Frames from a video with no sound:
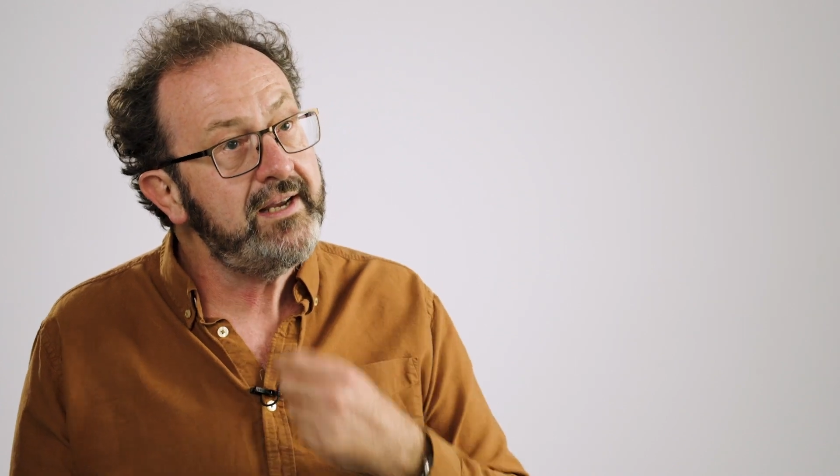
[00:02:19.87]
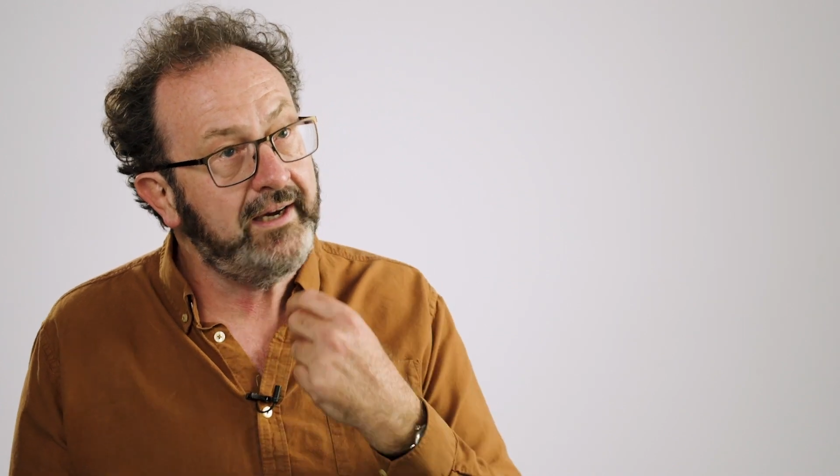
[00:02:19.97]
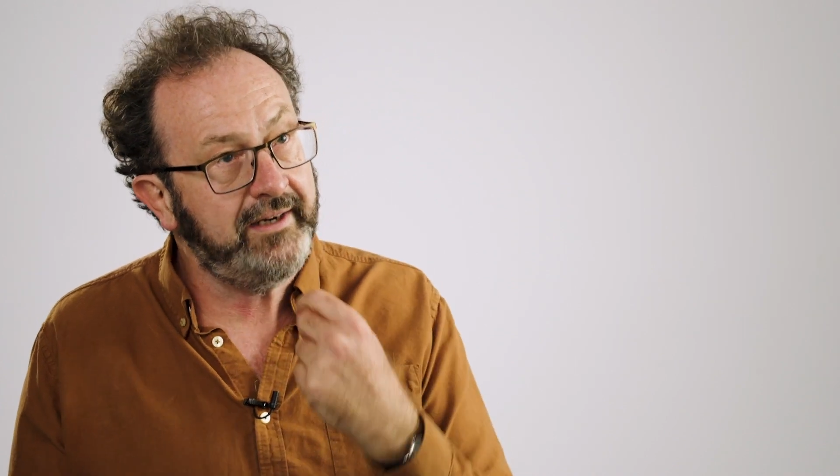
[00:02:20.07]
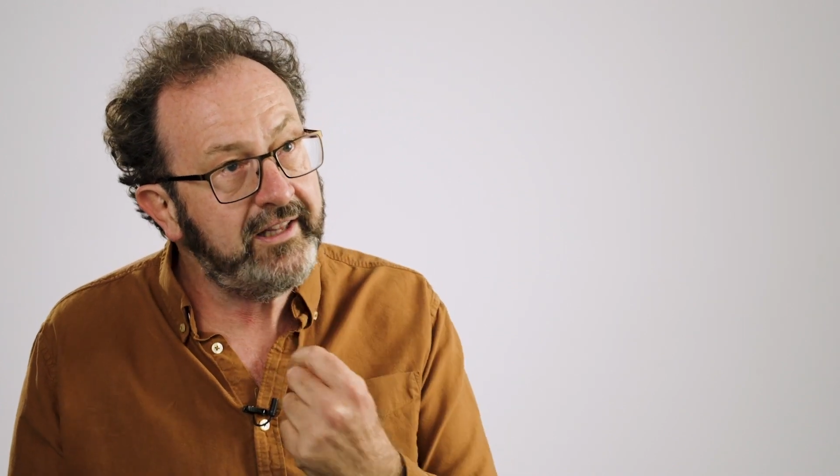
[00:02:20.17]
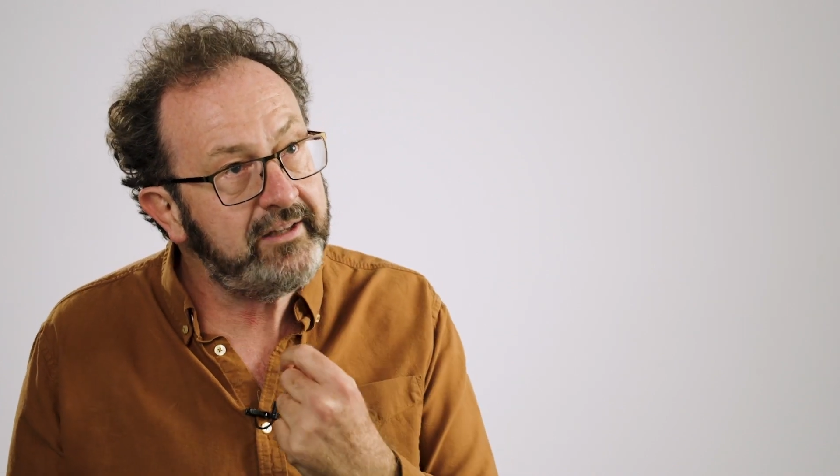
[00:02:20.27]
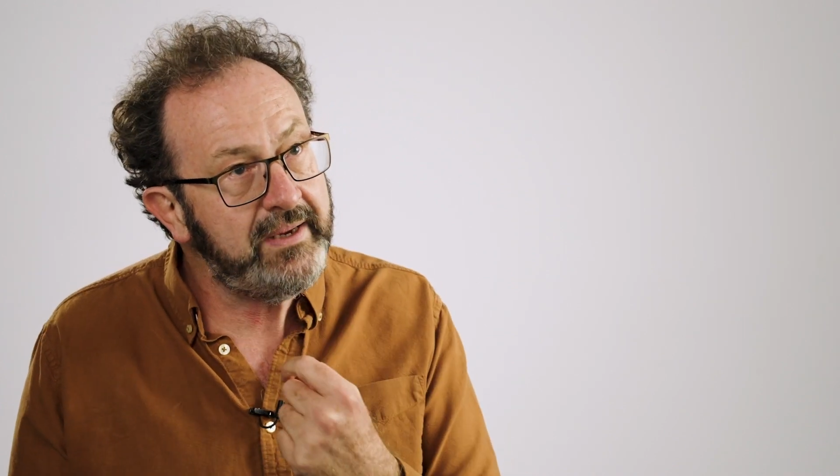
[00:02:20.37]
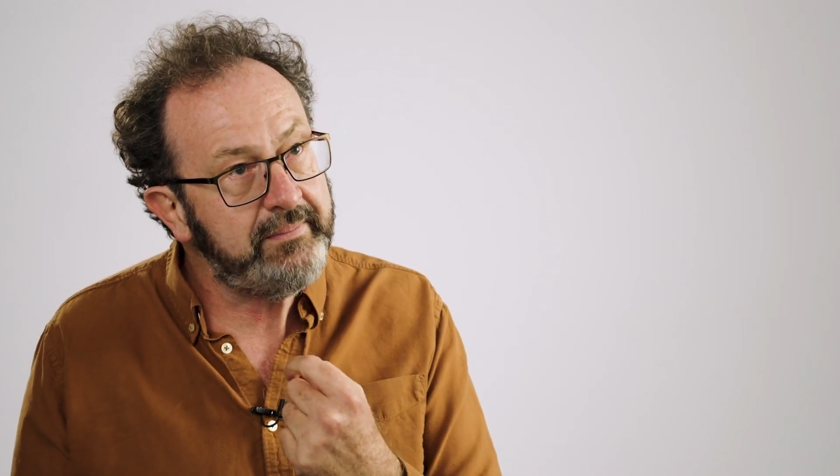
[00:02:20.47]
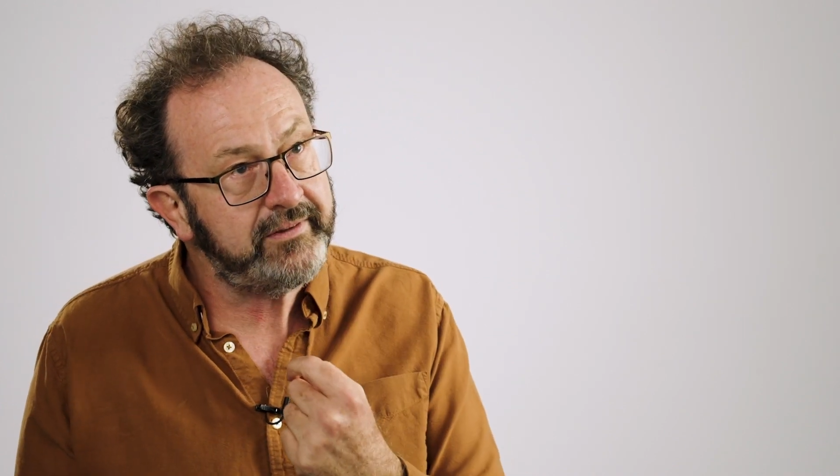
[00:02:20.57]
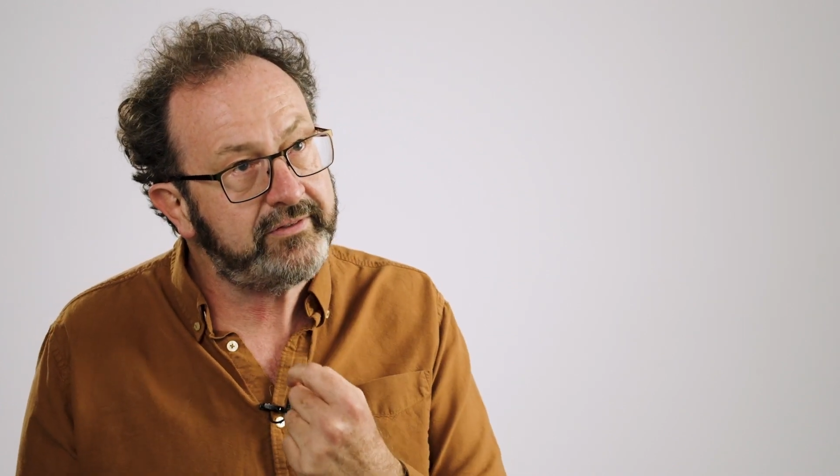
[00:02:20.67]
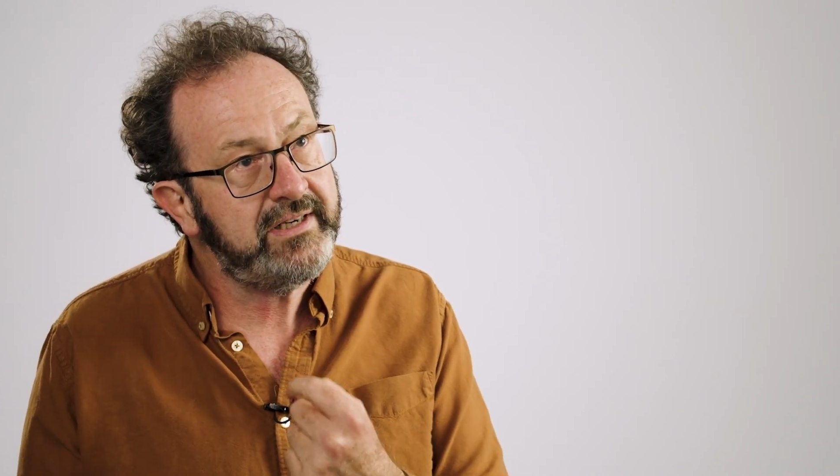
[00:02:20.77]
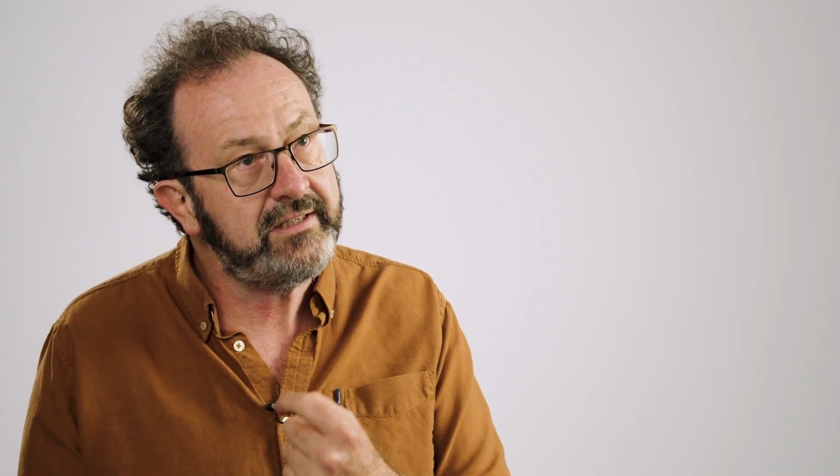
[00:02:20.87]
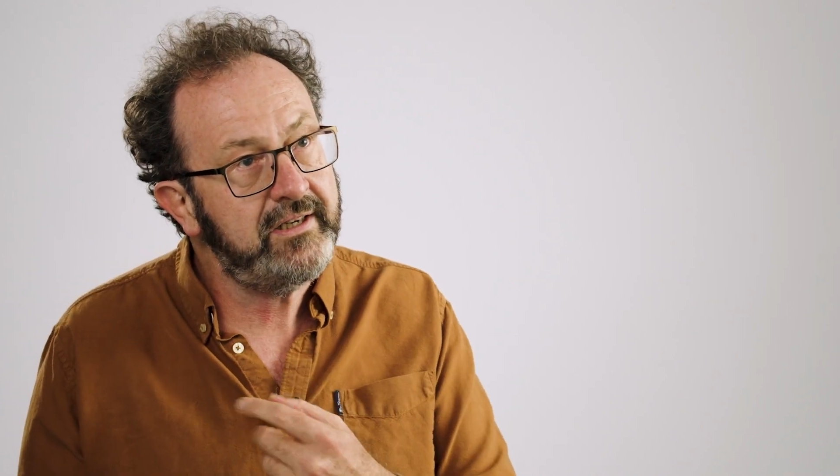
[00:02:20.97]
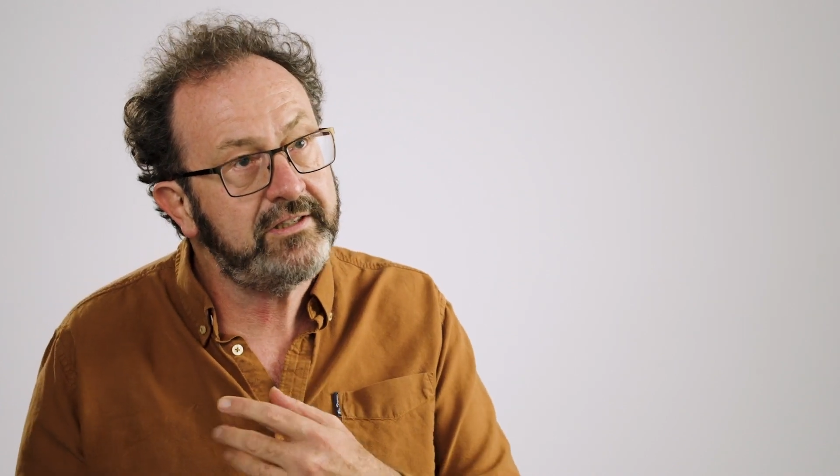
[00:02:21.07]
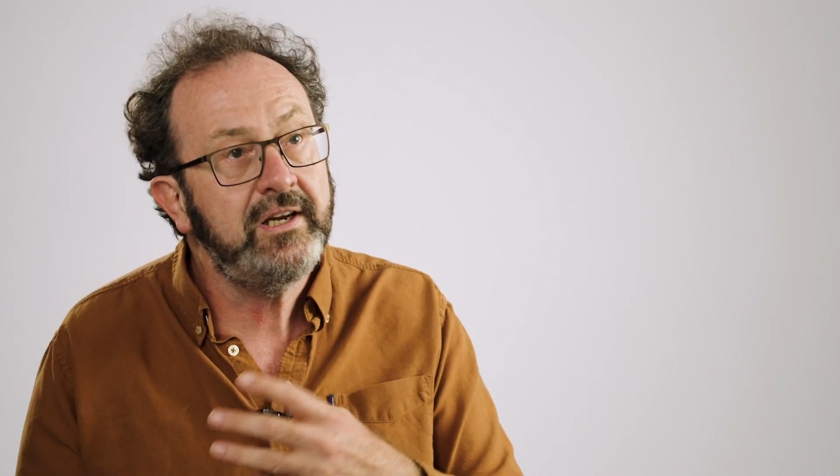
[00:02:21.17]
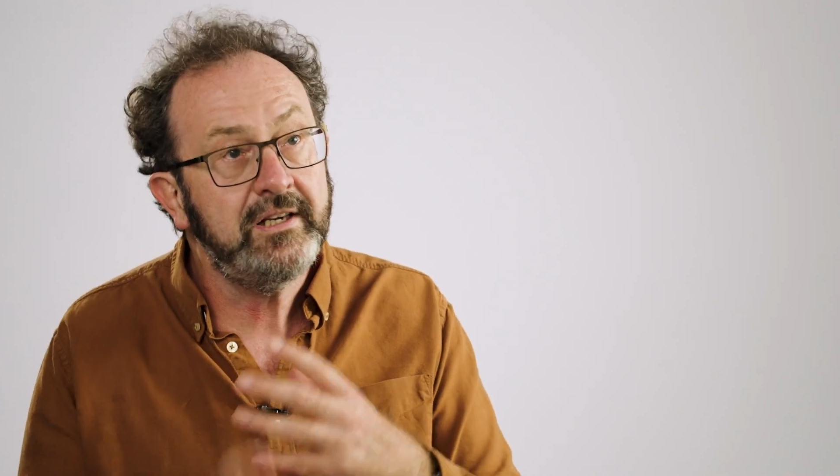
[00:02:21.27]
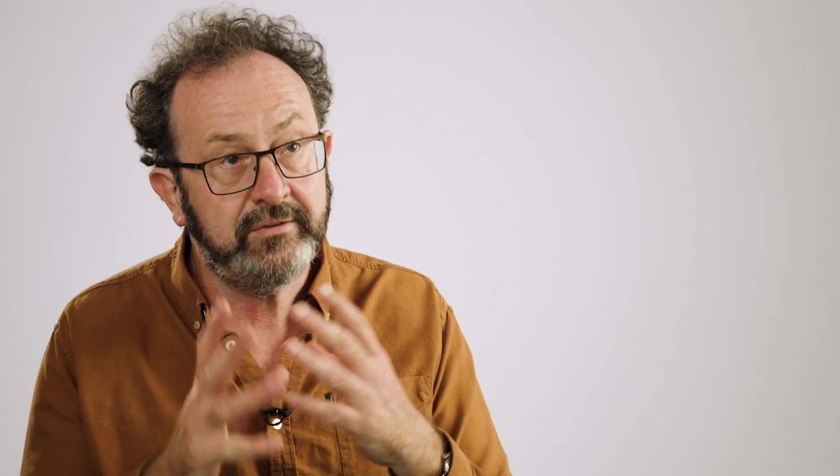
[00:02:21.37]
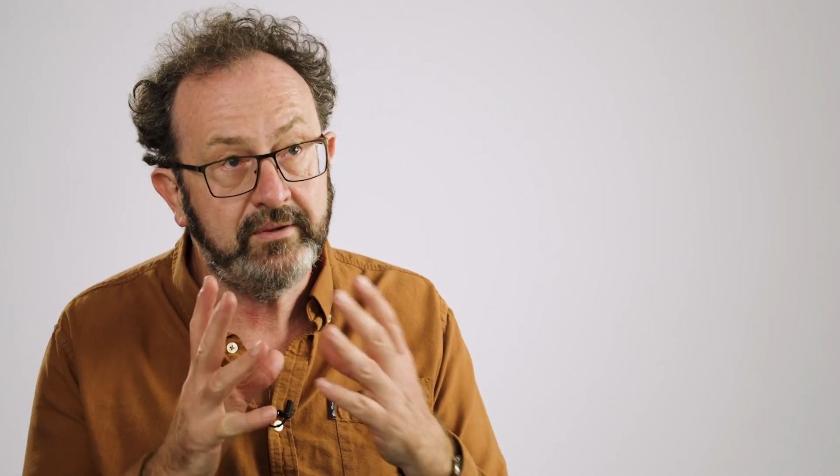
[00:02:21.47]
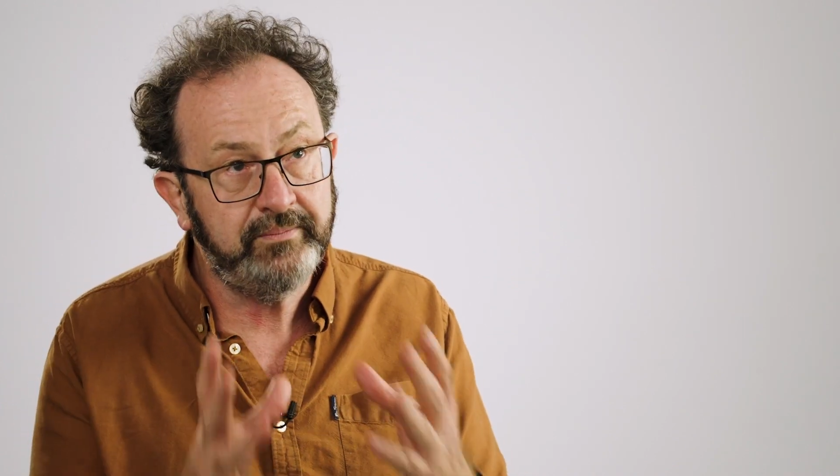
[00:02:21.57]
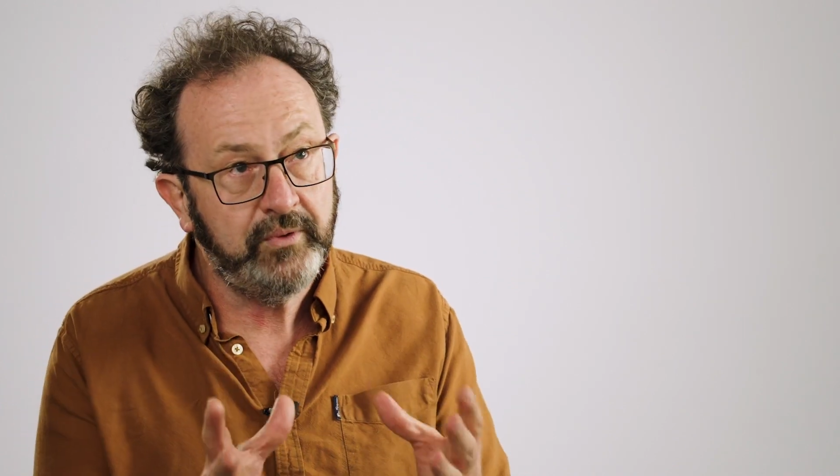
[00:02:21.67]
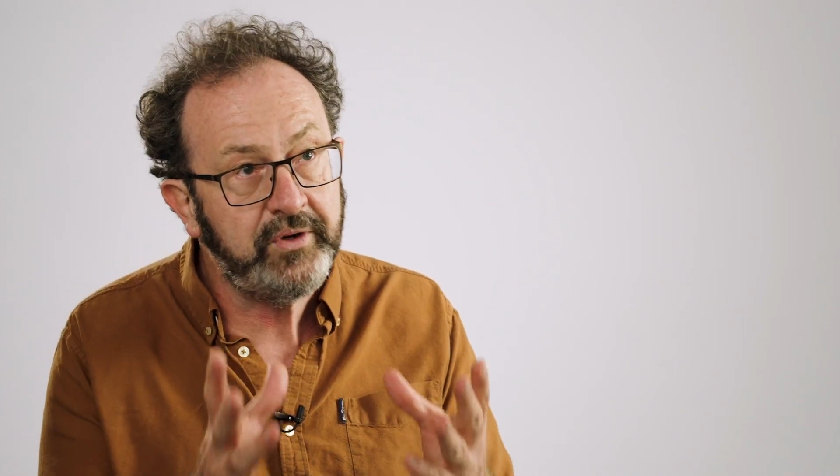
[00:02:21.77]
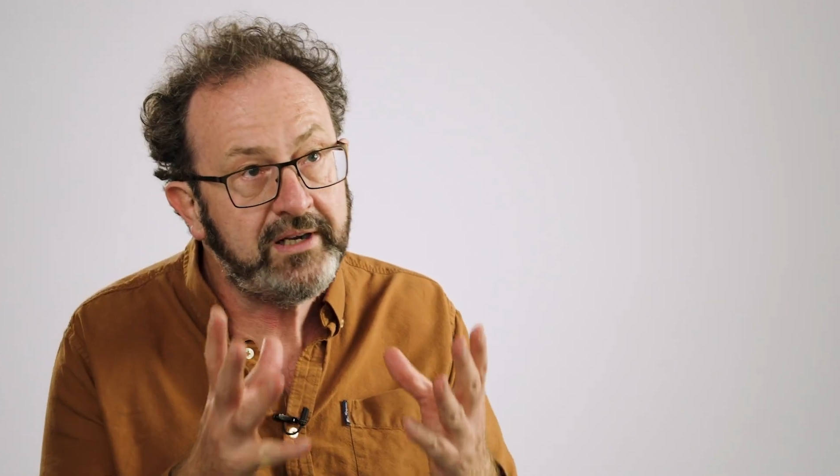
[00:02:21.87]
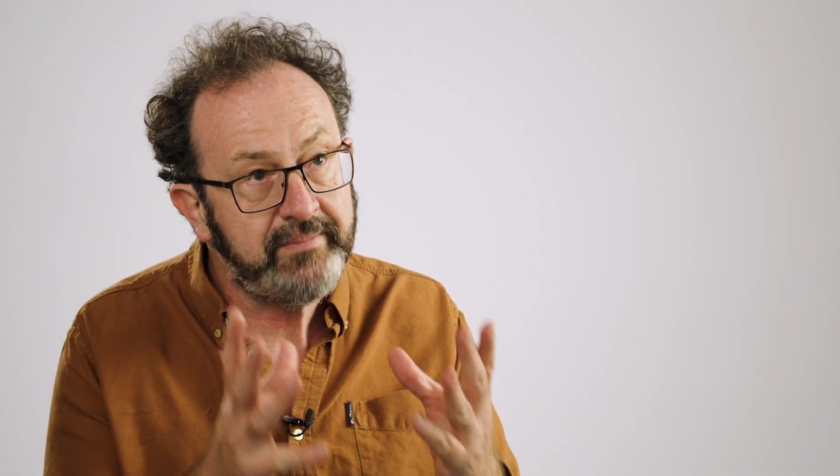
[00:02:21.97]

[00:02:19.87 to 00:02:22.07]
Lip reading: and other people's research to a broader